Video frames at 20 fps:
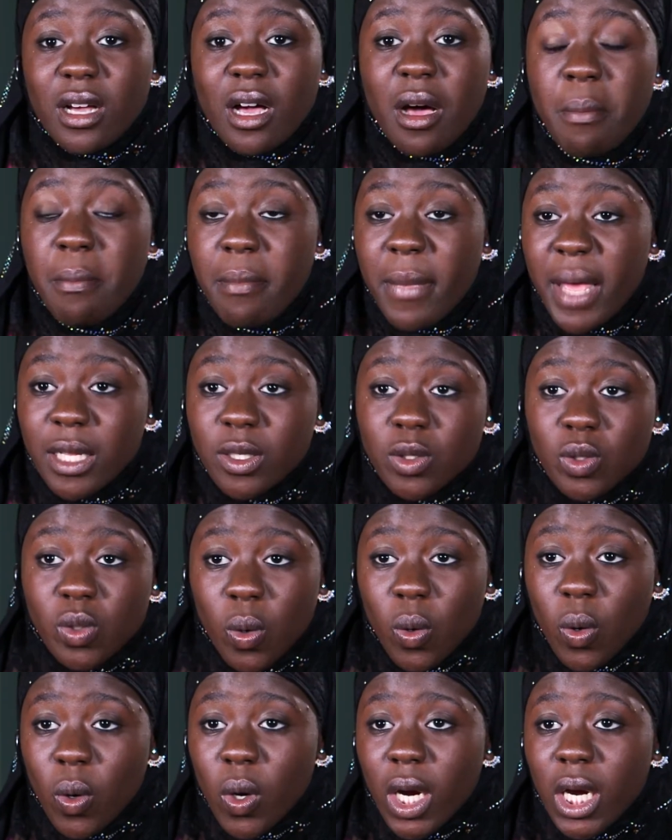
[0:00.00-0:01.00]
a
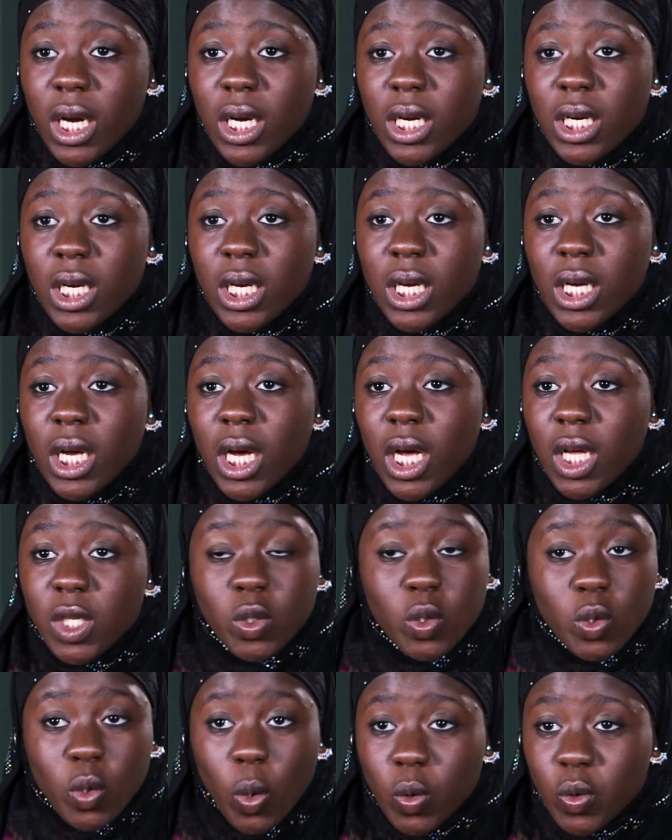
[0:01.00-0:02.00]
mentor, a
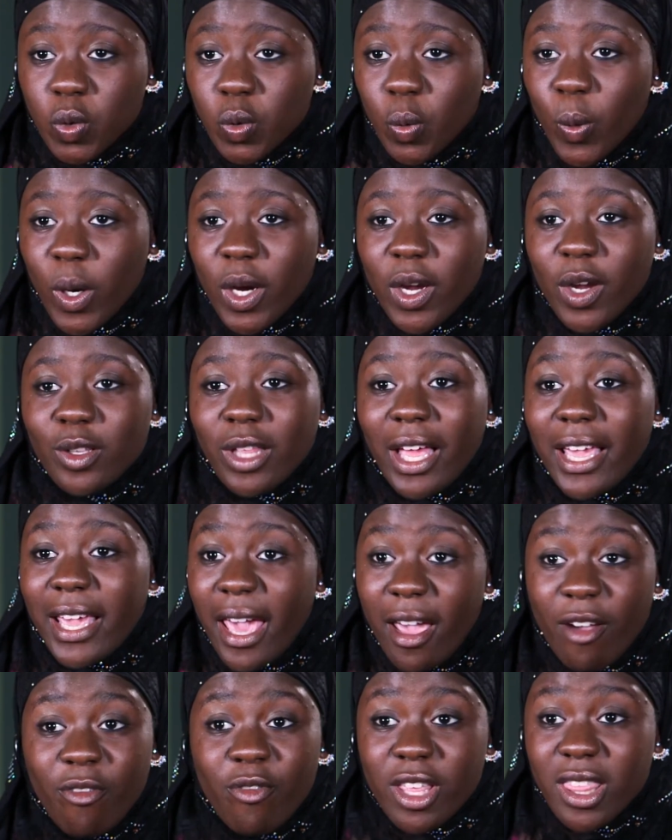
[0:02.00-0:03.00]
social worker,
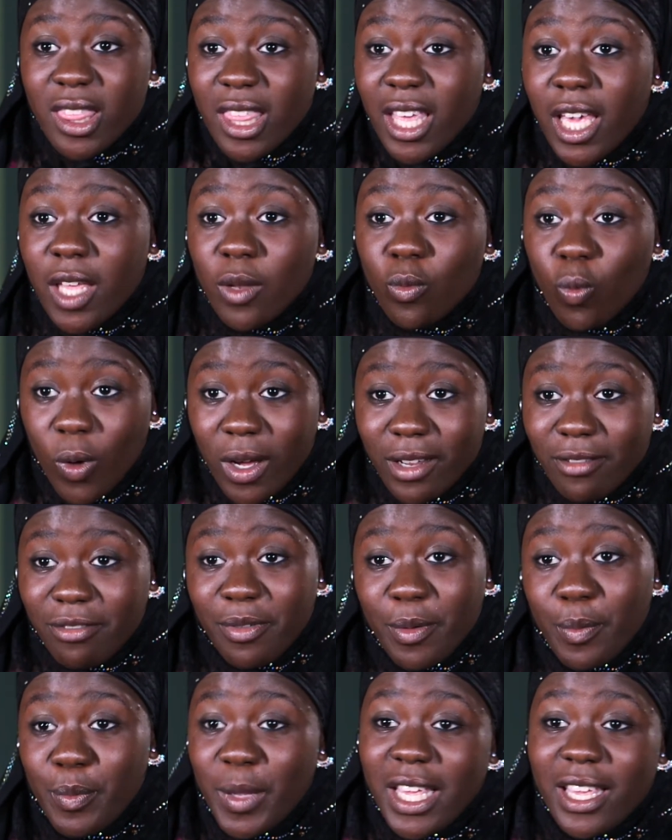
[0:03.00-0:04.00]
everything in one
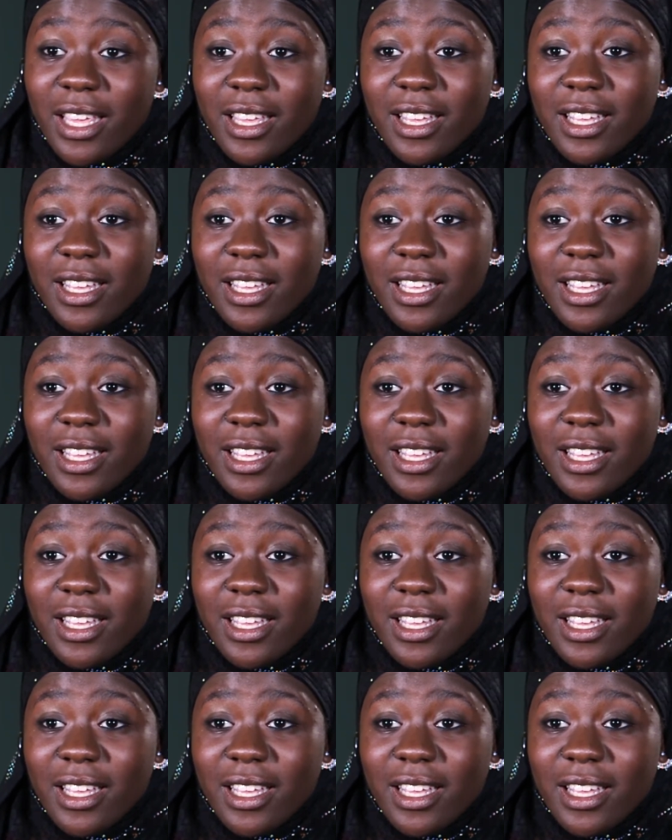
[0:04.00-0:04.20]
for me.